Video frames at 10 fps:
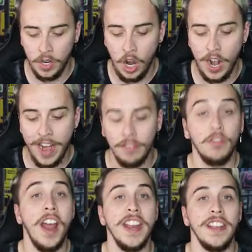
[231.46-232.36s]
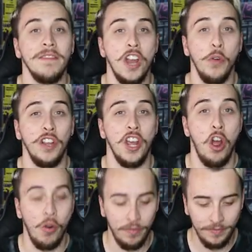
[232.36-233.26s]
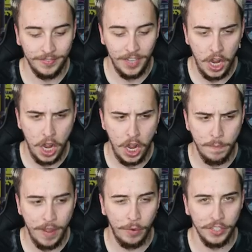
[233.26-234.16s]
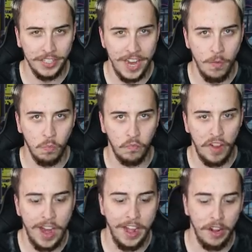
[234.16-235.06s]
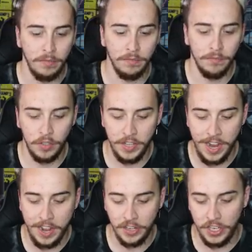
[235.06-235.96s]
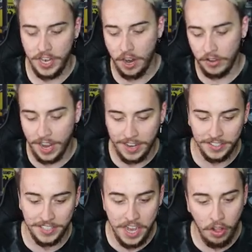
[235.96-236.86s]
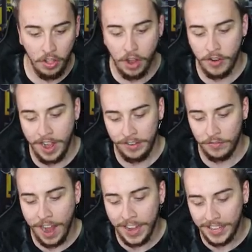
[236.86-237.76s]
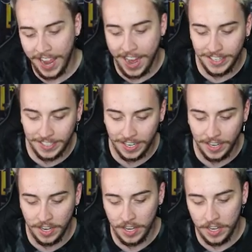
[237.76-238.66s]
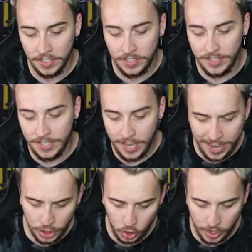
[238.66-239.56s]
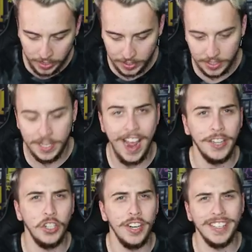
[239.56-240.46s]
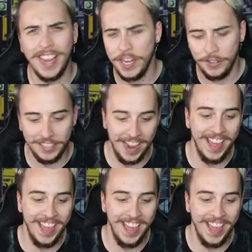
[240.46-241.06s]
All right, ready, here we go. Um, I will say fire for the energy. Okay, steel, all right. eradicate, Datrix, Datrix, how do you say